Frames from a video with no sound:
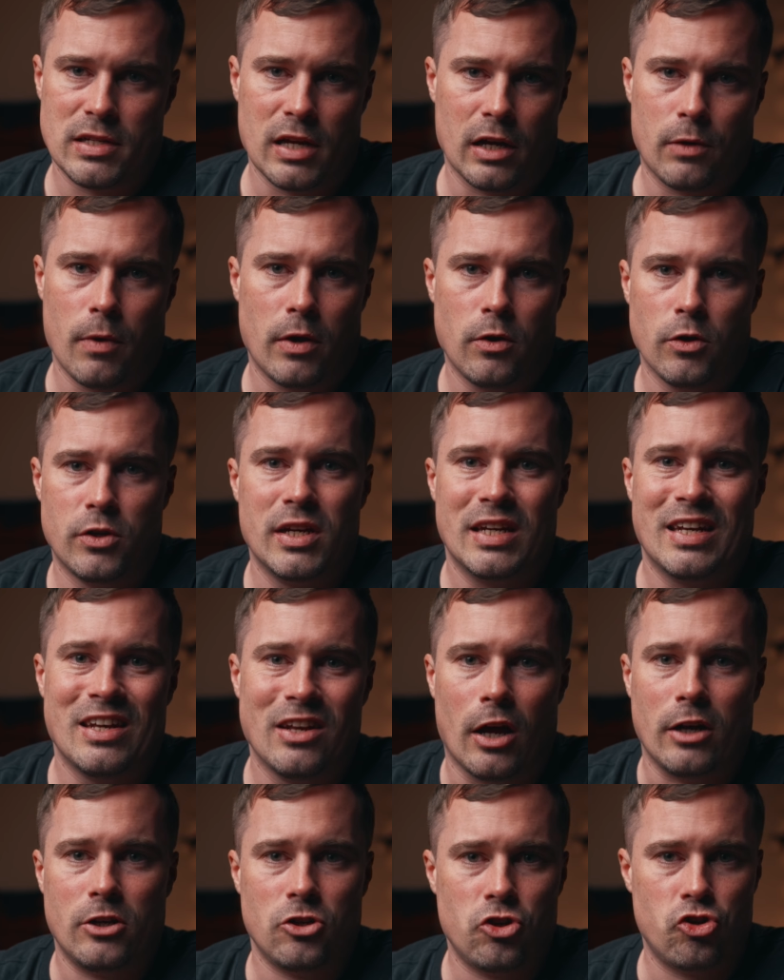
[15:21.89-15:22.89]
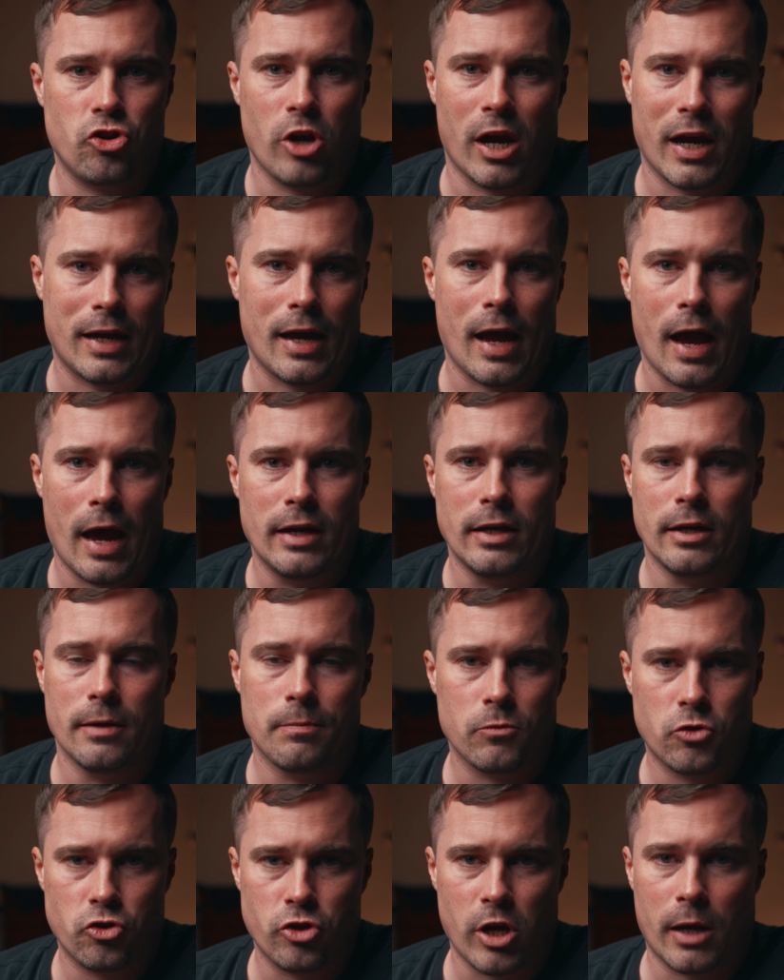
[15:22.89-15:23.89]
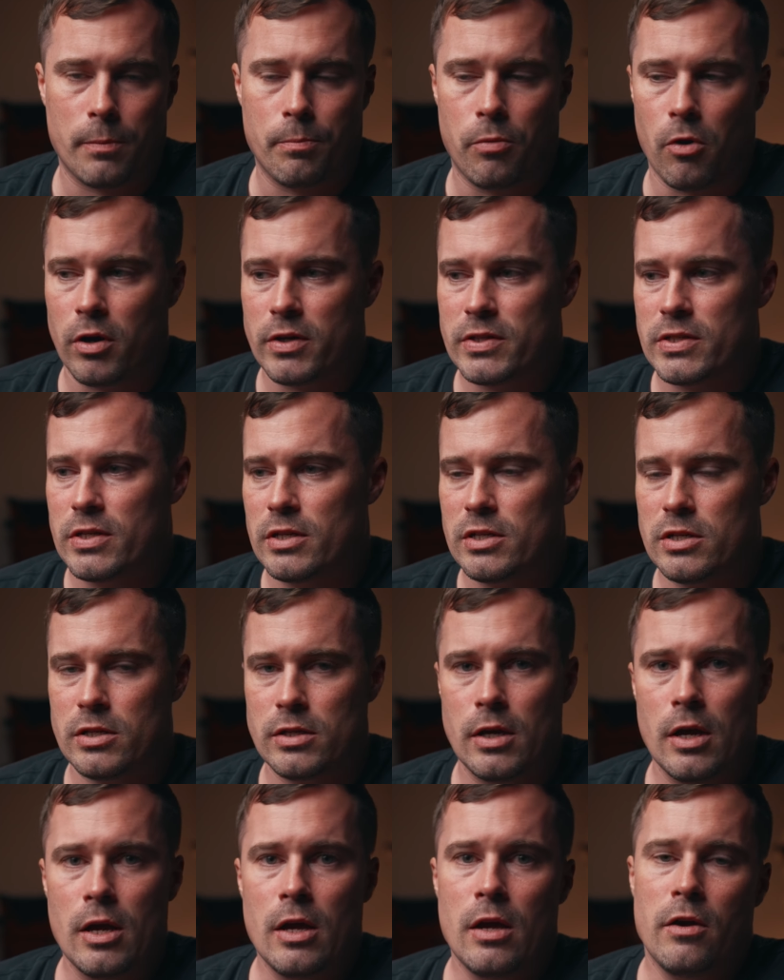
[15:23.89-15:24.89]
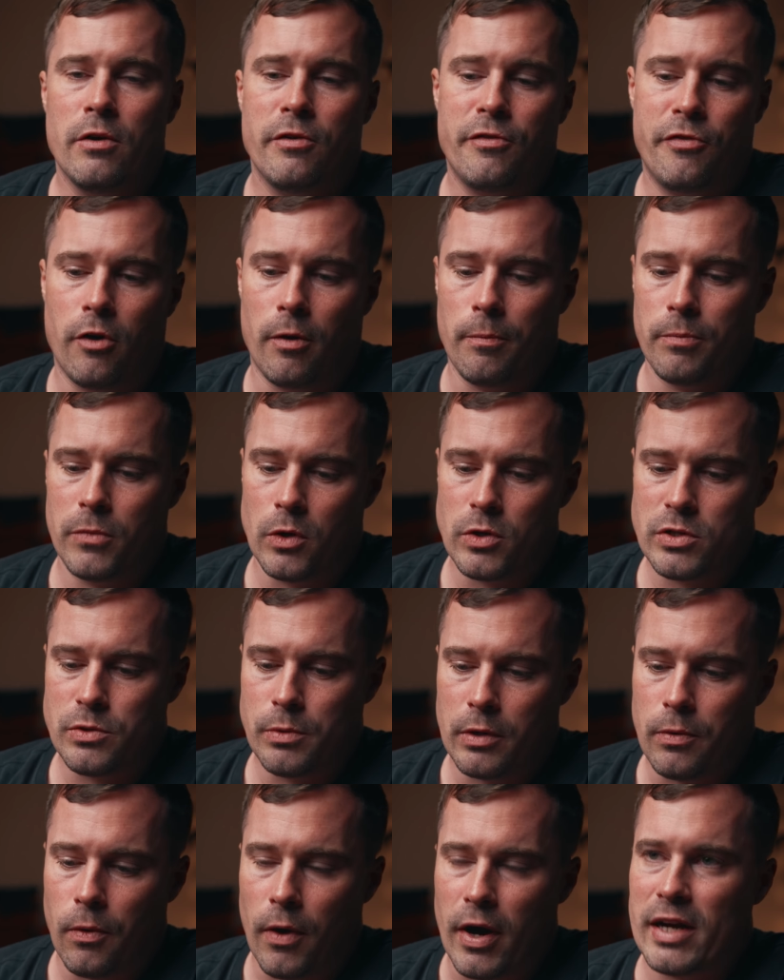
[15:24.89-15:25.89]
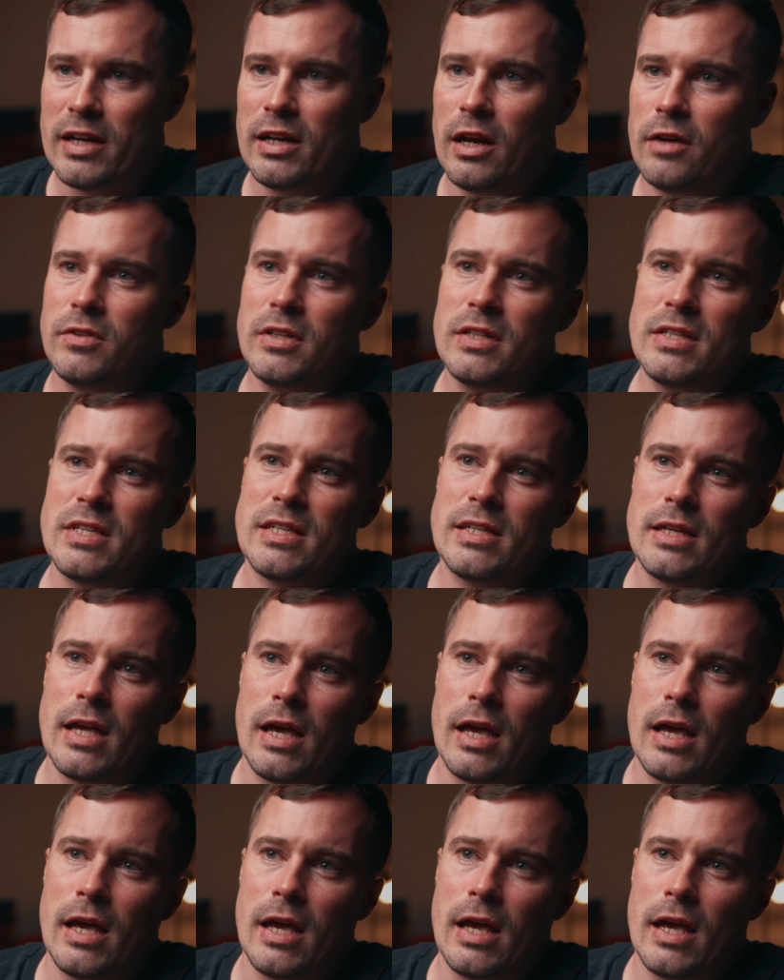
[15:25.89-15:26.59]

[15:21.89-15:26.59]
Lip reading: like where you did not check any checkboxes from those required levels.